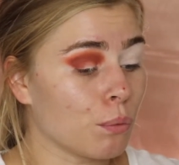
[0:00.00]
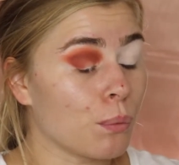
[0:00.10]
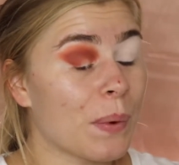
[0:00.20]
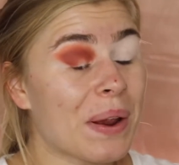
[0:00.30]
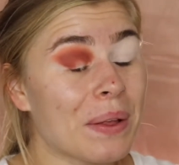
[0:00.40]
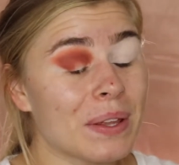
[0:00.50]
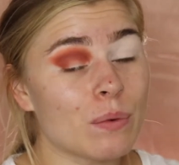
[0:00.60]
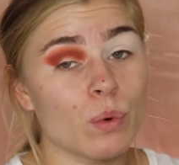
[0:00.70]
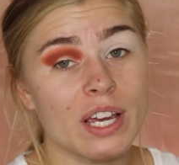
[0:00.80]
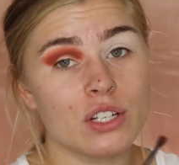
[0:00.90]
really
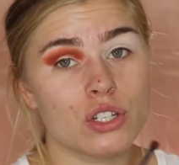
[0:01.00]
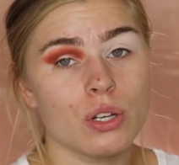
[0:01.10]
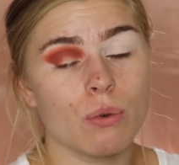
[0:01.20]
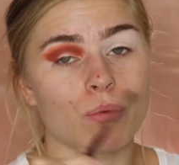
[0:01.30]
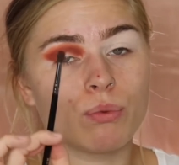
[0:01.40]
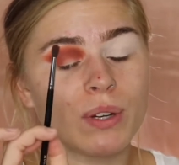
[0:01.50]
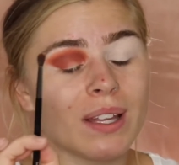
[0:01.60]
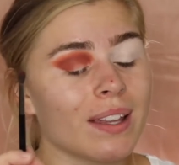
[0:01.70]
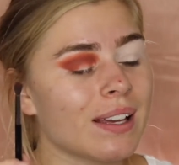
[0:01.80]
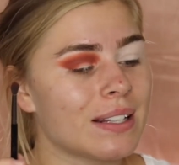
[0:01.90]
rich,
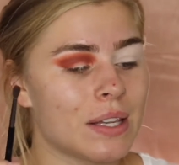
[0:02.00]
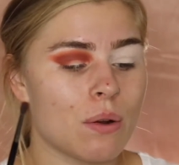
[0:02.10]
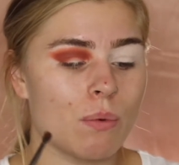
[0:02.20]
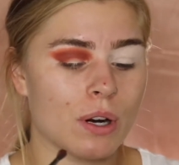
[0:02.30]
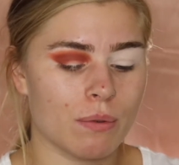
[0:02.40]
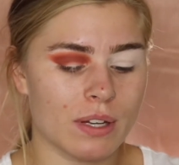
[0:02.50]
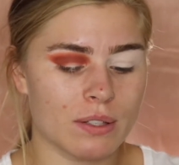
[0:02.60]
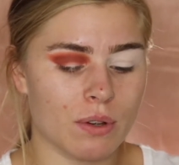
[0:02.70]
really easy to work with.